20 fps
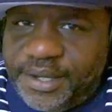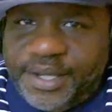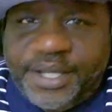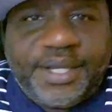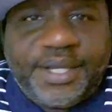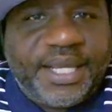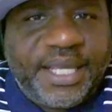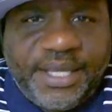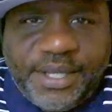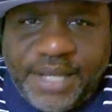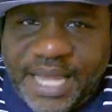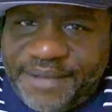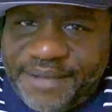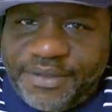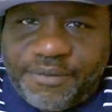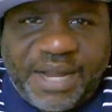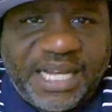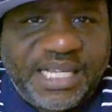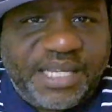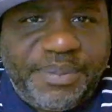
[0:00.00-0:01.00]
You have
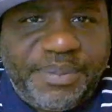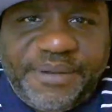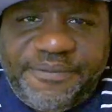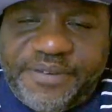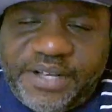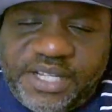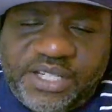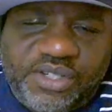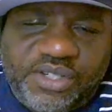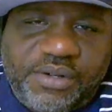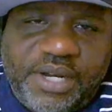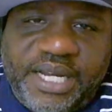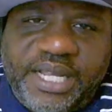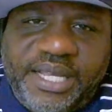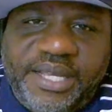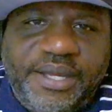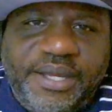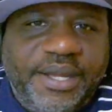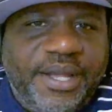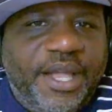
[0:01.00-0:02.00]
the right to be
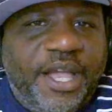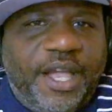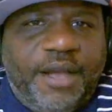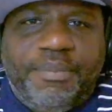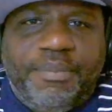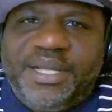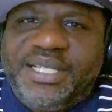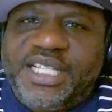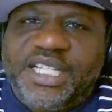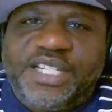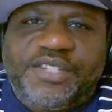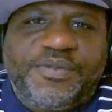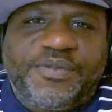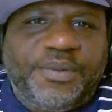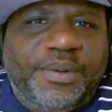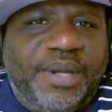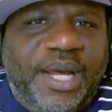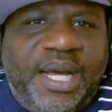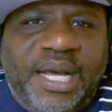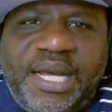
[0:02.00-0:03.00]
frustrated, but just
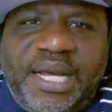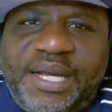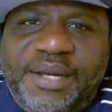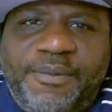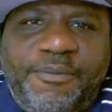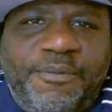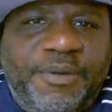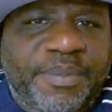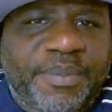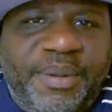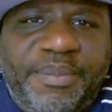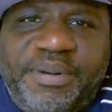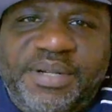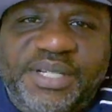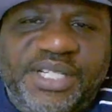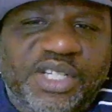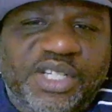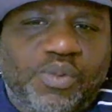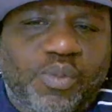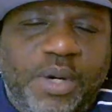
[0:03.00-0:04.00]
remember,
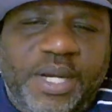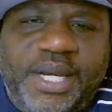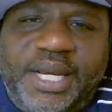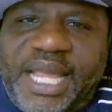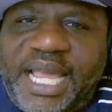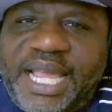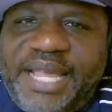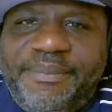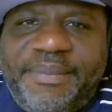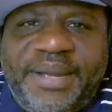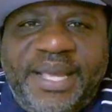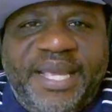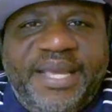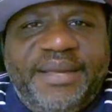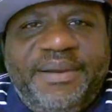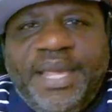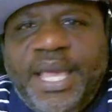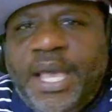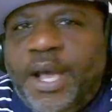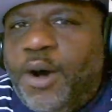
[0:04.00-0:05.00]
it's just one night,
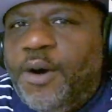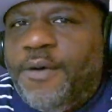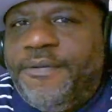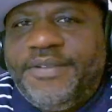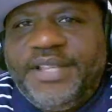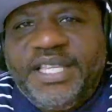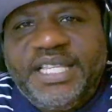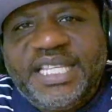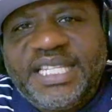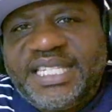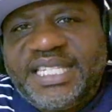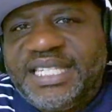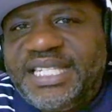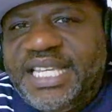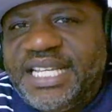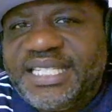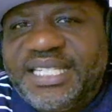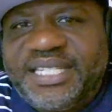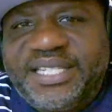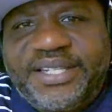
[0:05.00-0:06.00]
man. Hopefully this
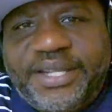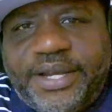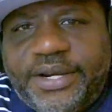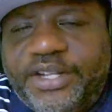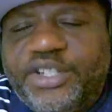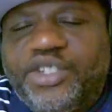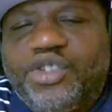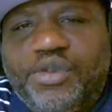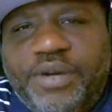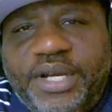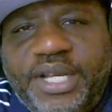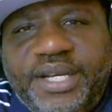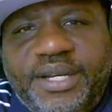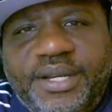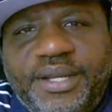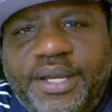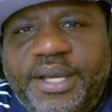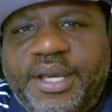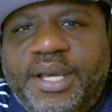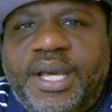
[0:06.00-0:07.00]
doesn't start a trend.
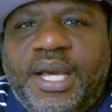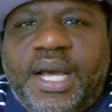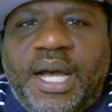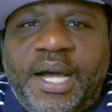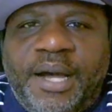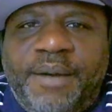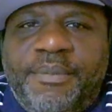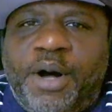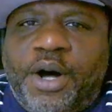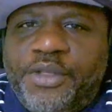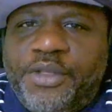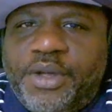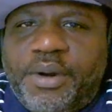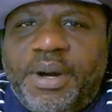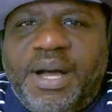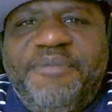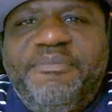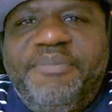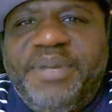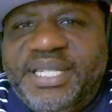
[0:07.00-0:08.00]
Although
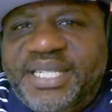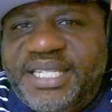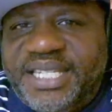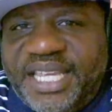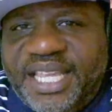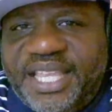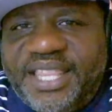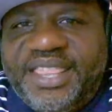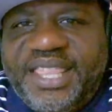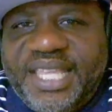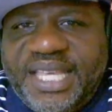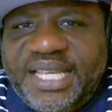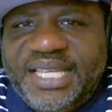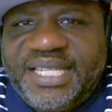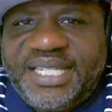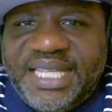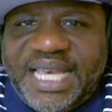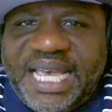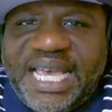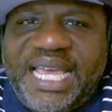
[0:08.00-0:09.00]
I've been seeing things
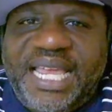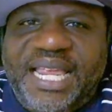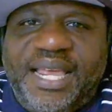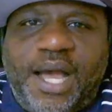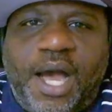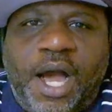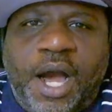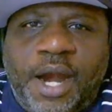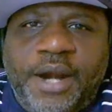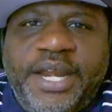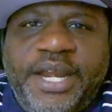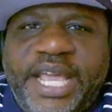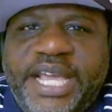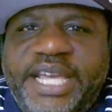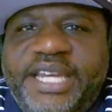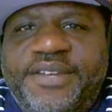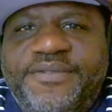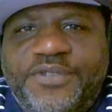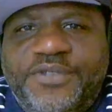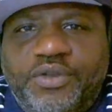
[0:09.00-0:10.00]
that are
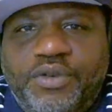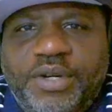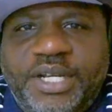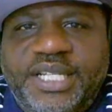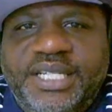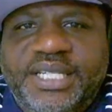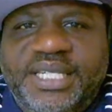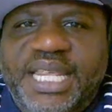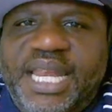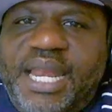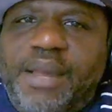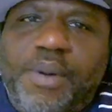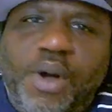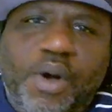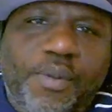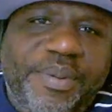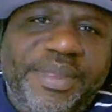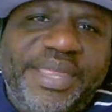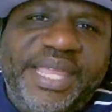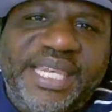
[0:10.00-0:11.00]
negative trends that I'm
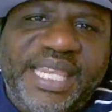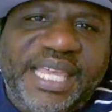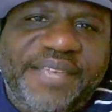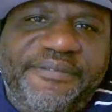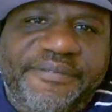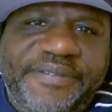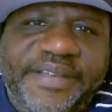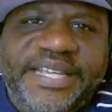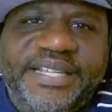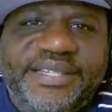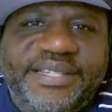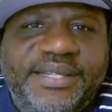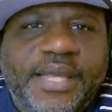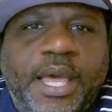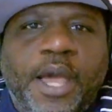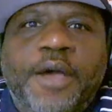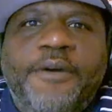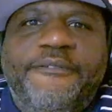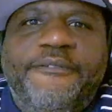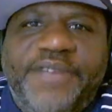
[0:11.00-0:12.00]
hoping that they fix
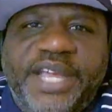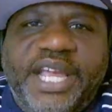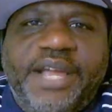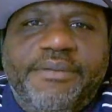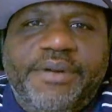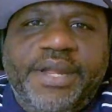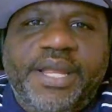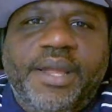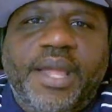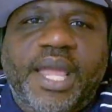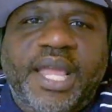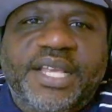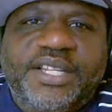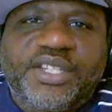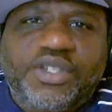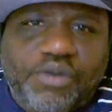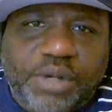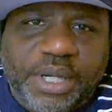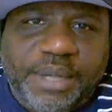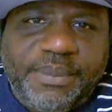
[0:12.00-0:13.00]
very,
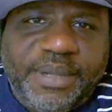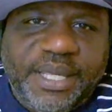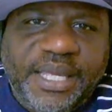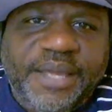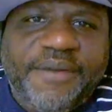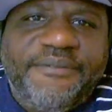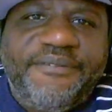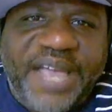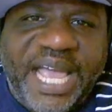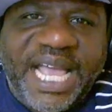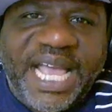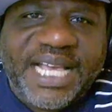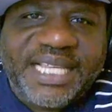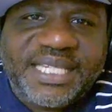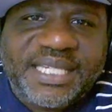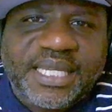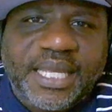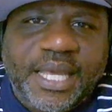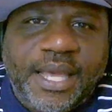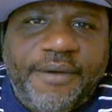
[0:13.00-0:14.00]
extremely
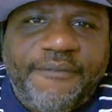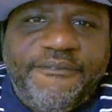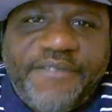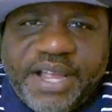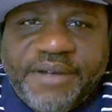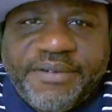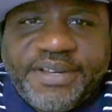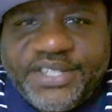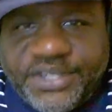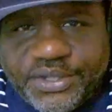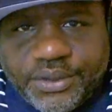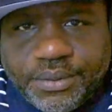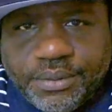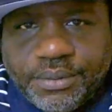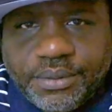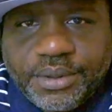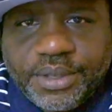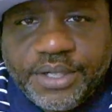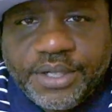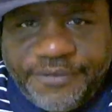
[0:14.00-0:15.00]
fast, very soon.
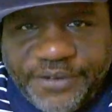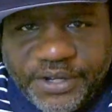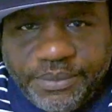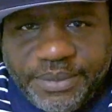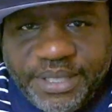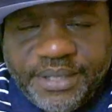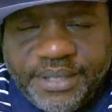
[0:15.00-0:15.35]
You feel me?